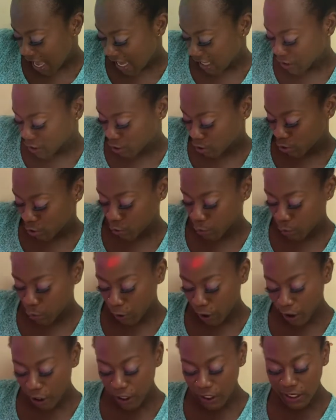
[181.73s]
and
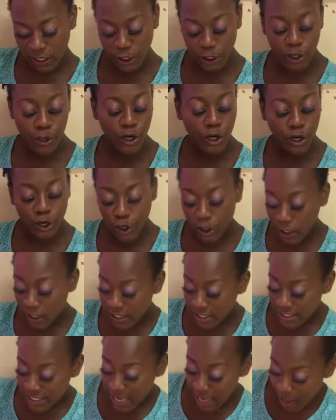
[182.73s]
twirly
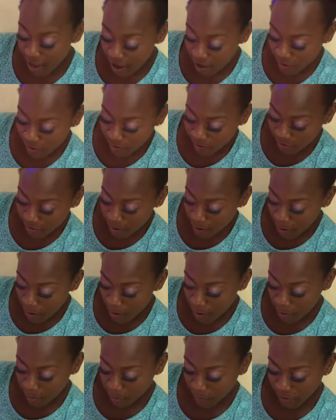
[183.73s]
curly tail.
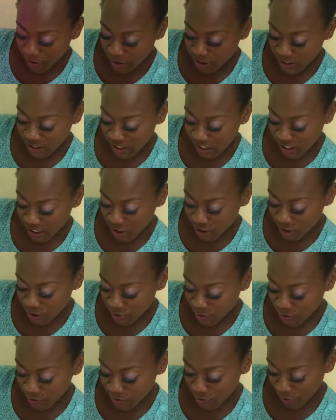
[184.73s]
But did
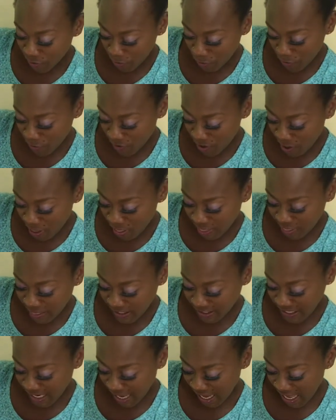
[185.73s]
you know
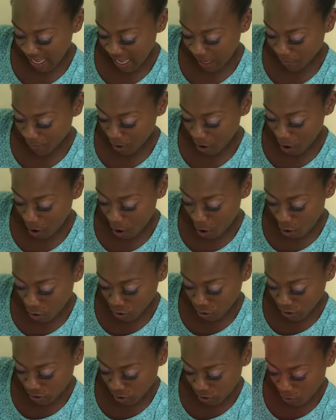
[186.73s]
that I am
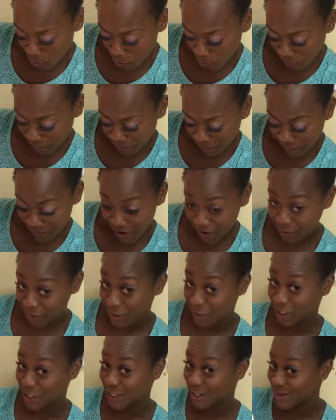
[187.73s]
also
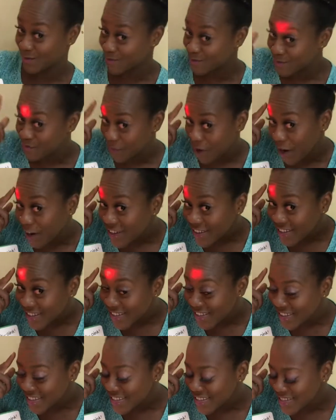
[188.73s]
very
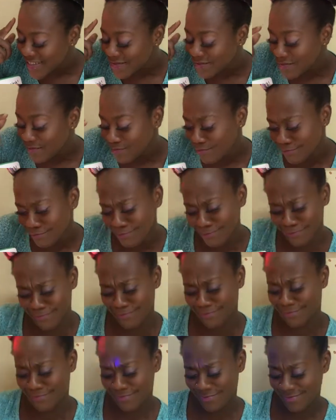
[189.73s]
smart?
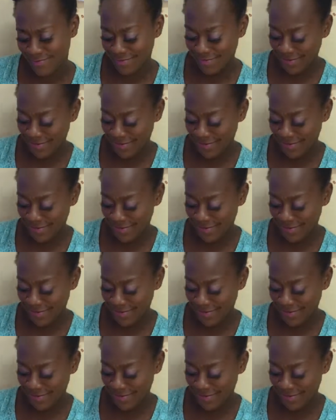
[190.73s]
Hmm.